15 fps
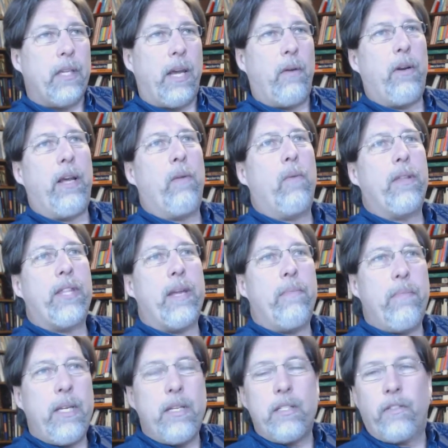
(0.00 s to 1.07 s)
and what that
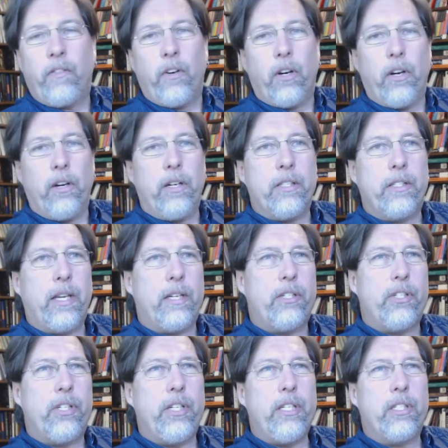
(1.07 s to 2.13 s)
means for her is that
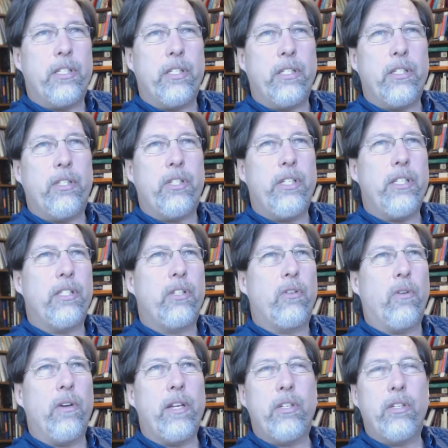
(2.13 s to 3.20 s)
she's
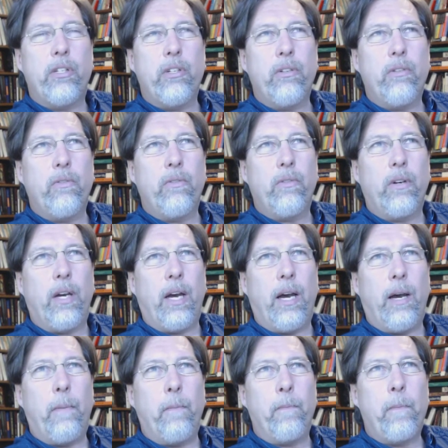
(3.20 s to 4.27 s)
going
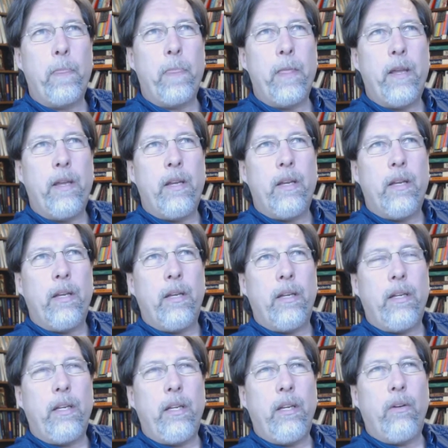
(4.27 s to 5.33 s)
to
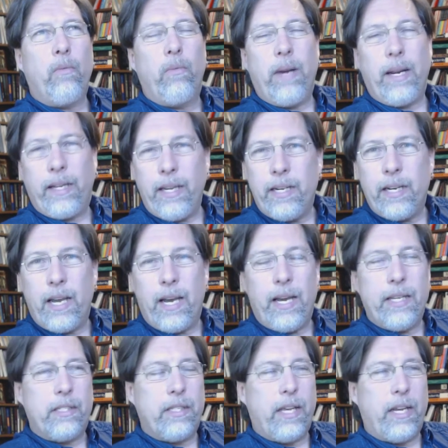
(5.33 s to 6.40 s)

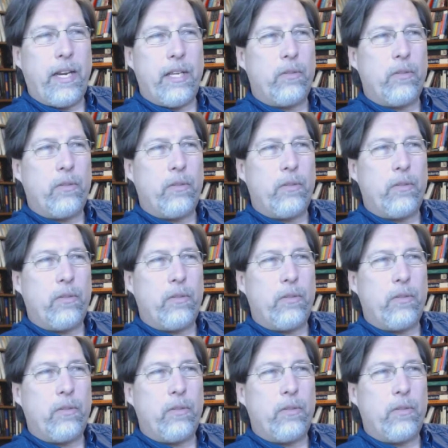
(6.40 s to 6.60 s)
recognize that